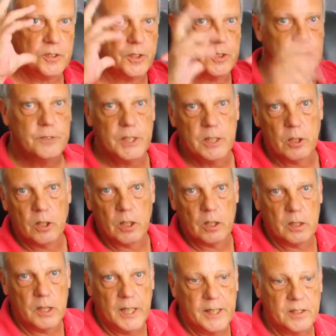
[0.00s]
the
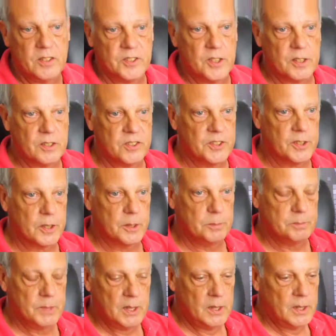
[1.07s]
VR headsets. And
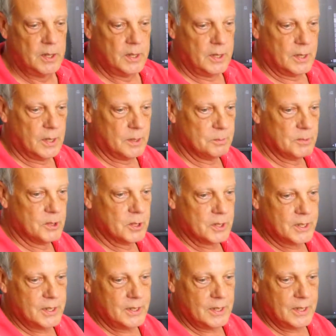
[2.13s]
I'm
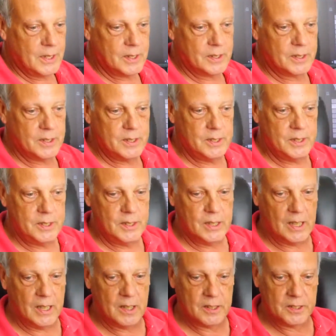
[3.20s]
looking at the
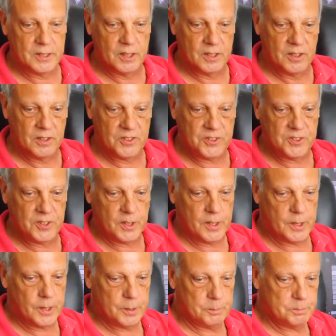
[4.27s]
Oculus
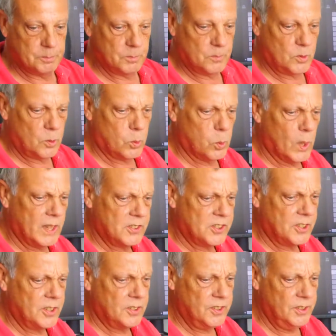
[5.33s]

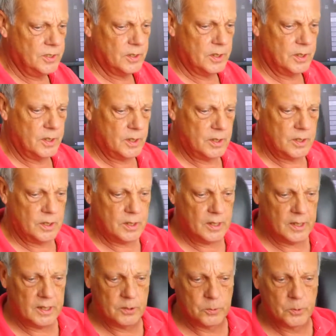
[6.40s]
Quest, is it?
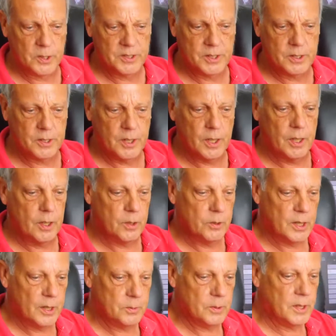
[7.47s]
I don't want the
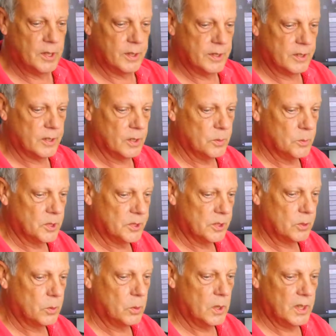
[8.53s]
Go. I think I want the
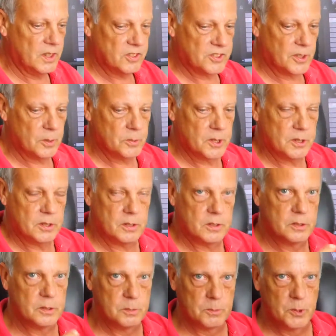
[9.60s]
Quest. I want a
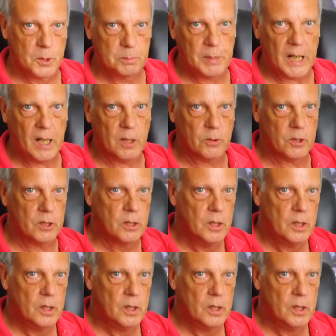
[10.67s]
little more power